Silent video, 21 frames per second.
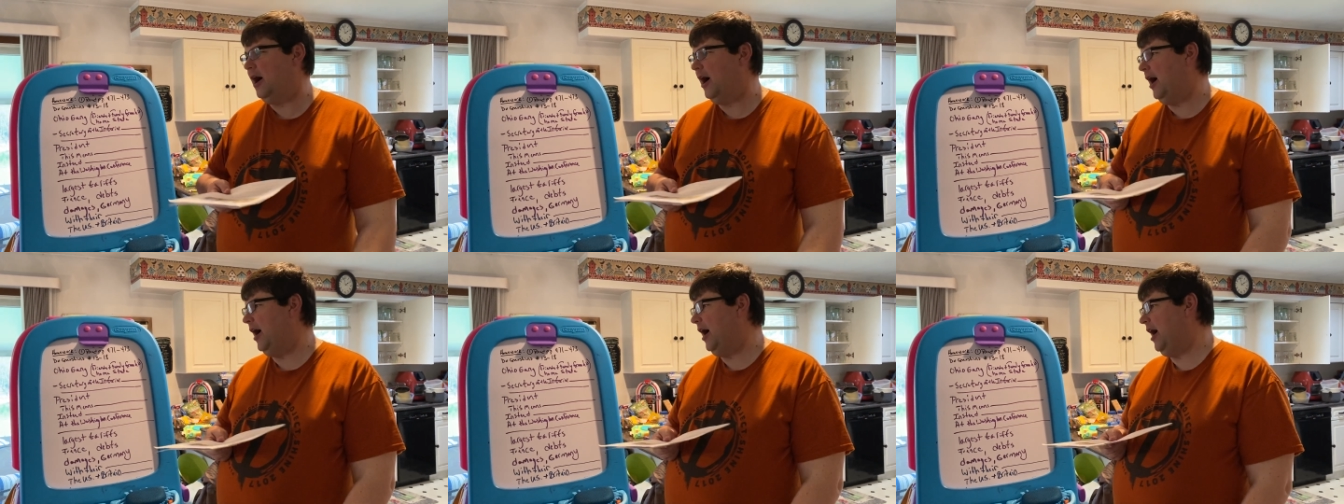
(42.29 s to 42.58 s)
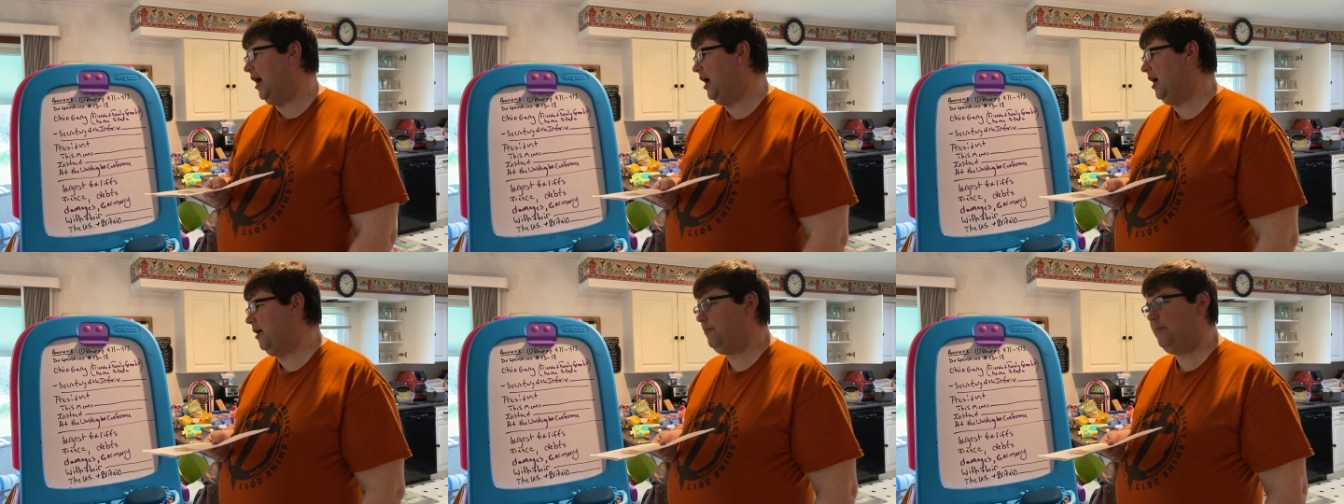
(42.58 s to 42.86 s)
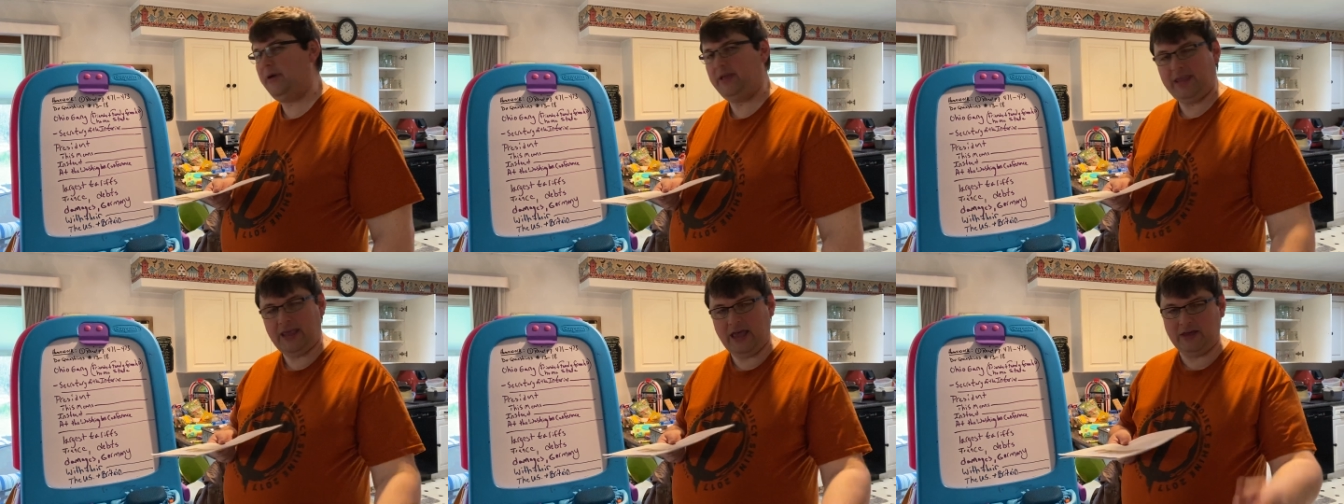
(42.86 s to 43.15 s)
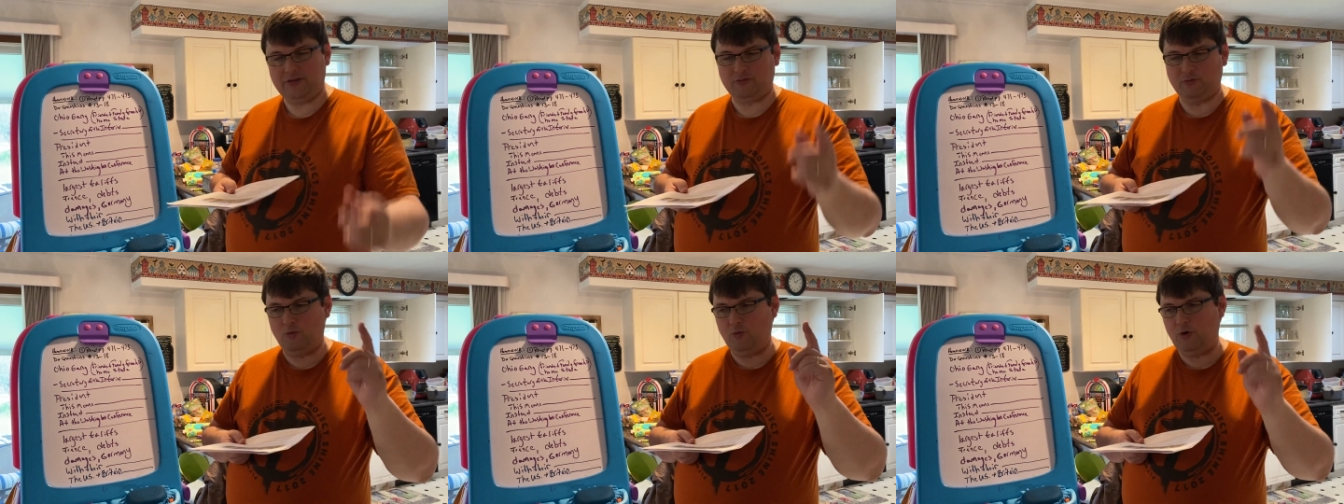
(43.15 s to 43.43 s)
But
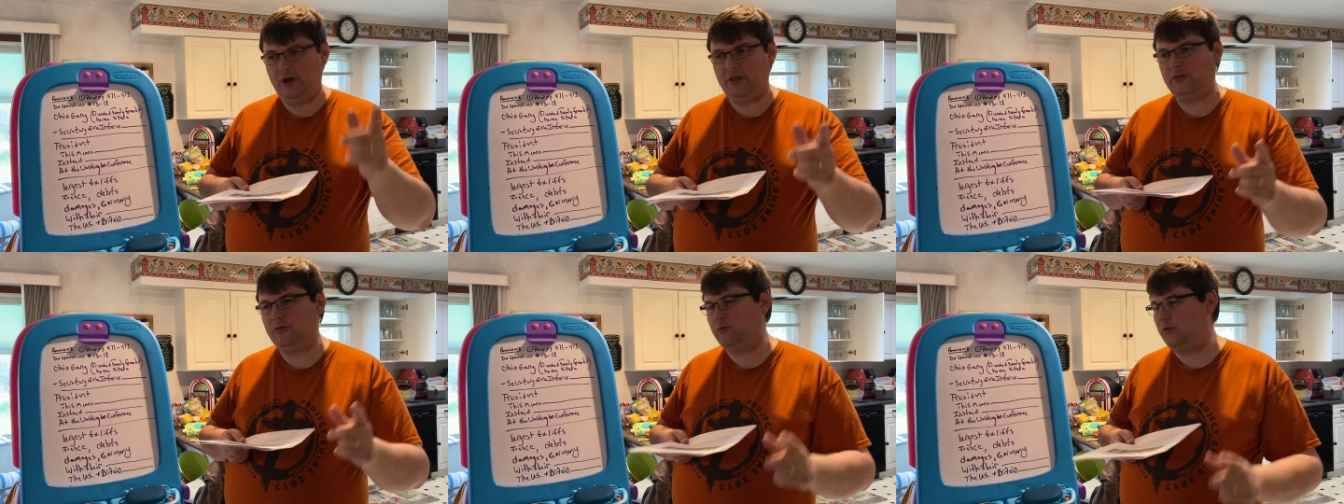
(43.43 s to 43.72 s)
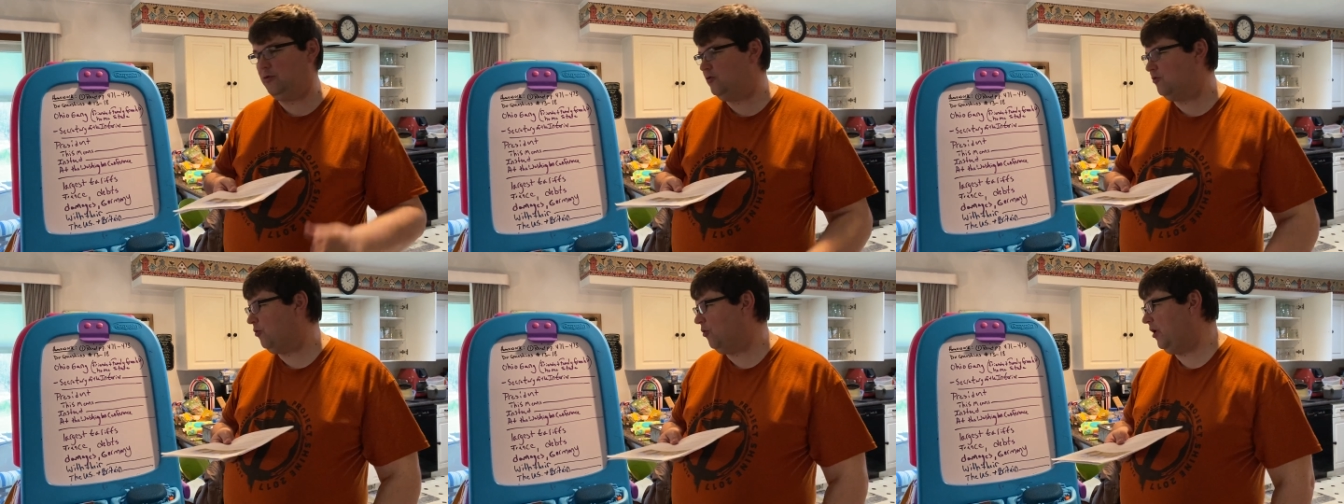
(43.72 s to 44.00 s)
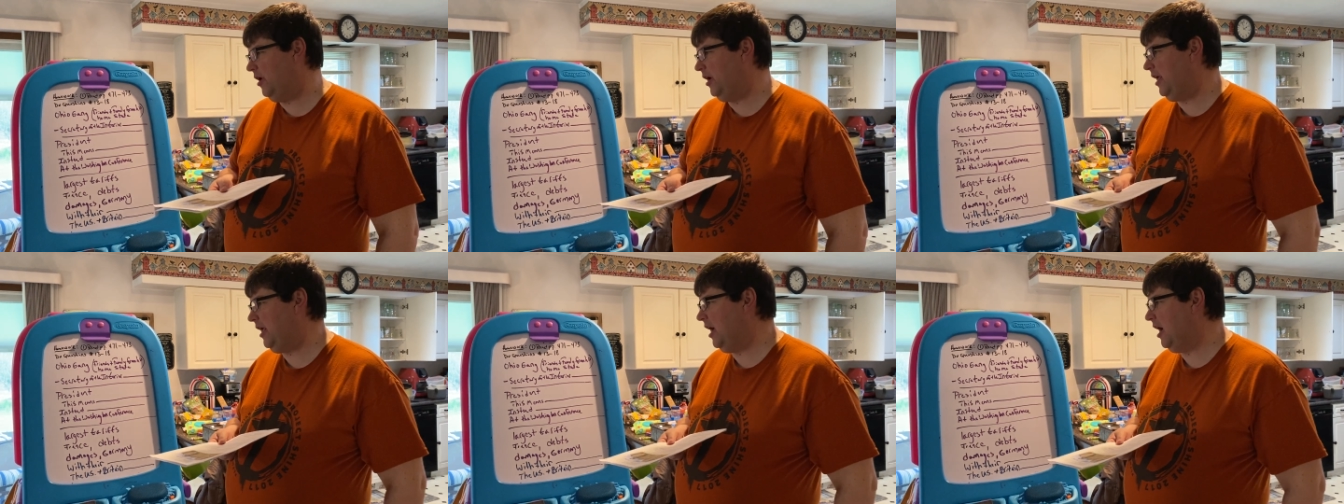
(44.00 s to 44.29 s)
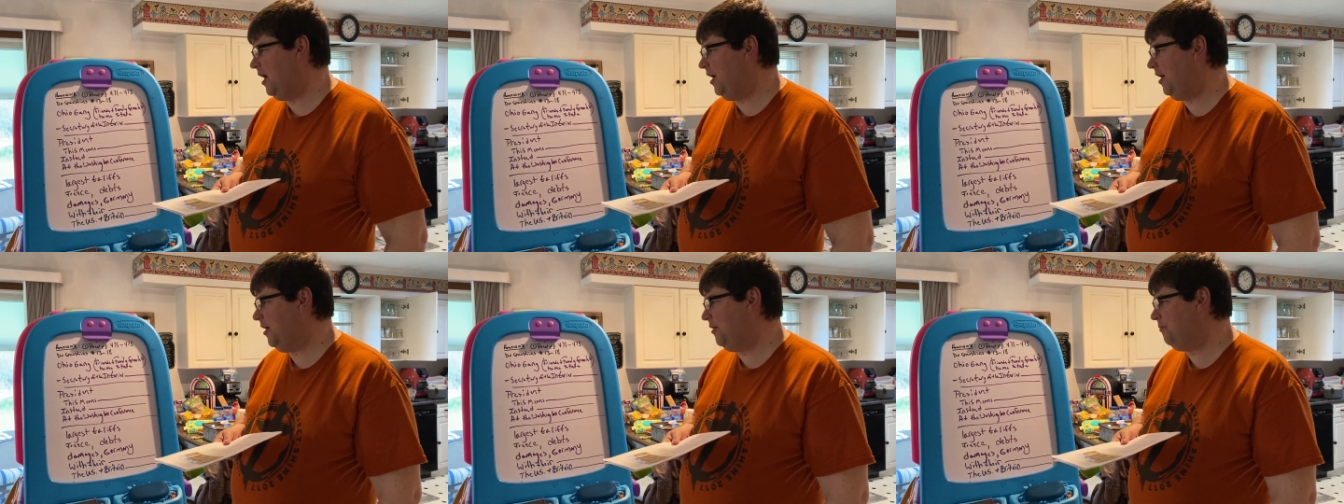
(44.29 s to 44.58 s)
yes, 1 through 20
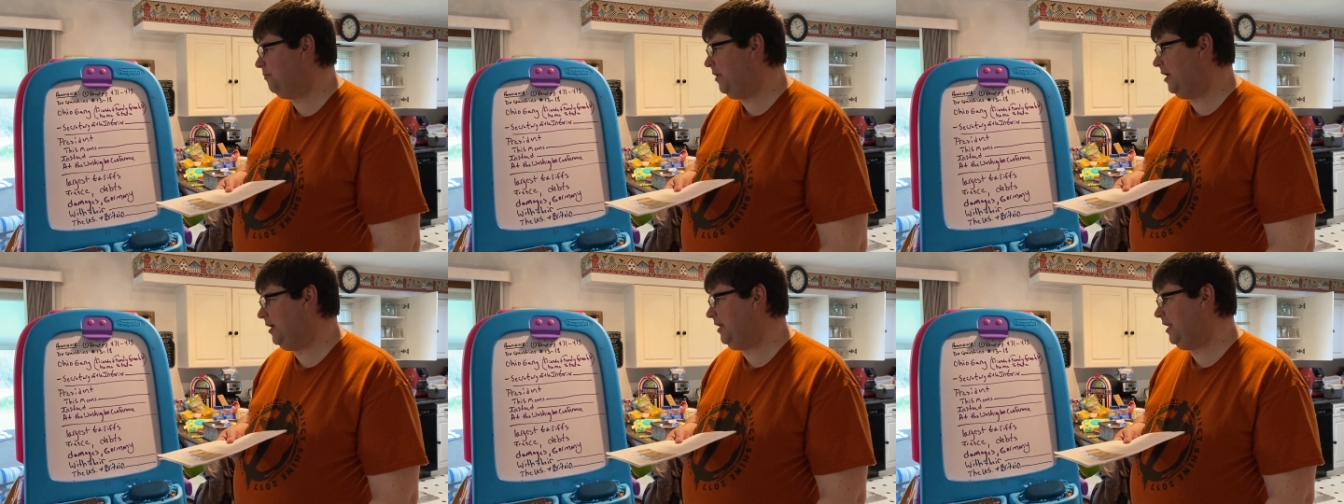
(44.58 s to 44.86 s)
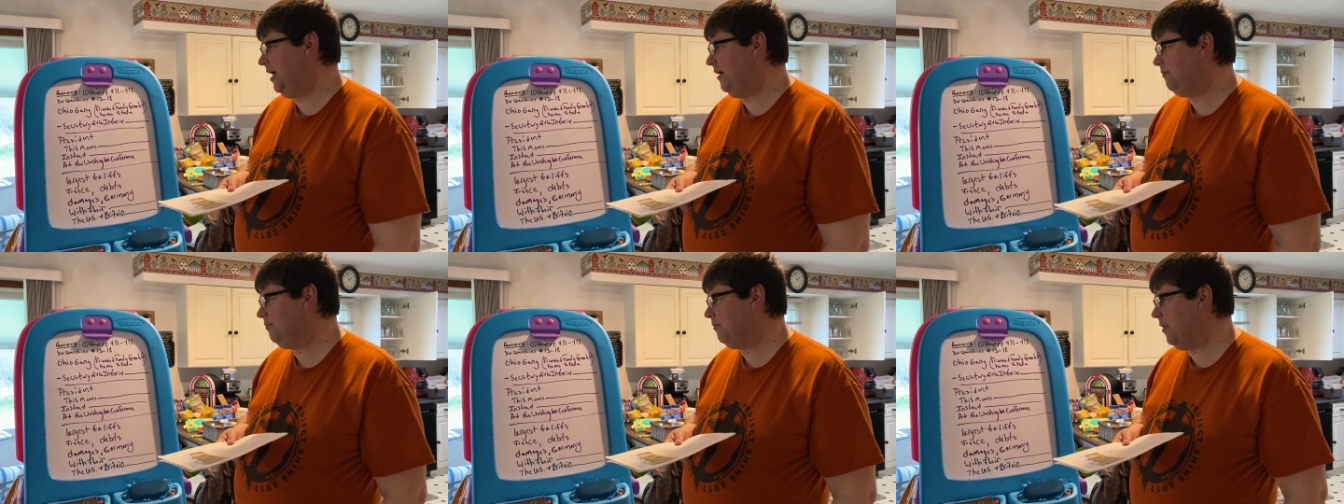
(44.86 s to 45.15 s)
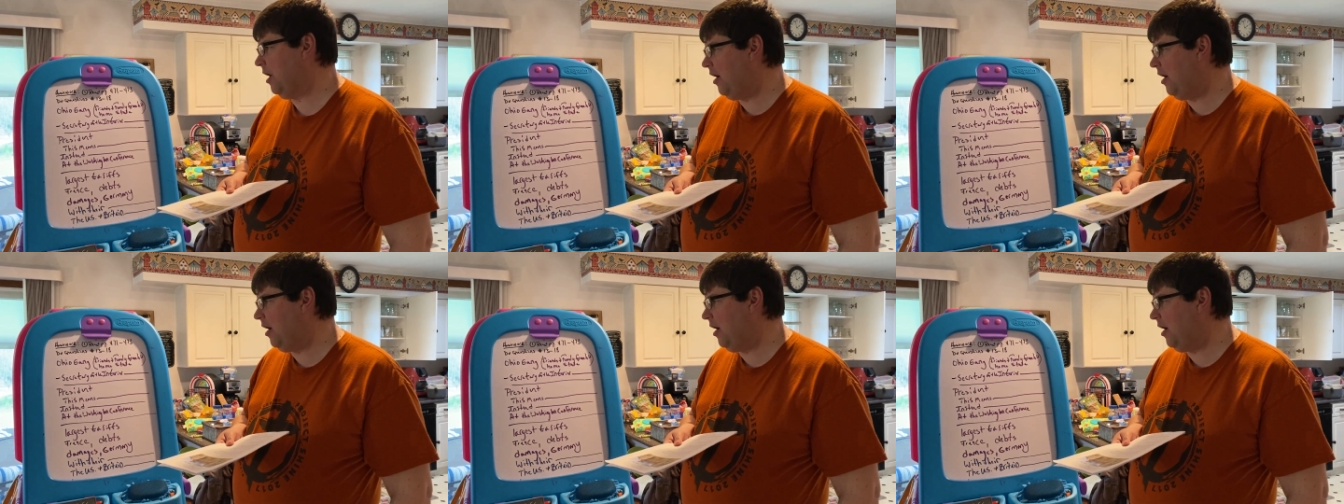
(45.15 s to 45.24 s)
on Monday.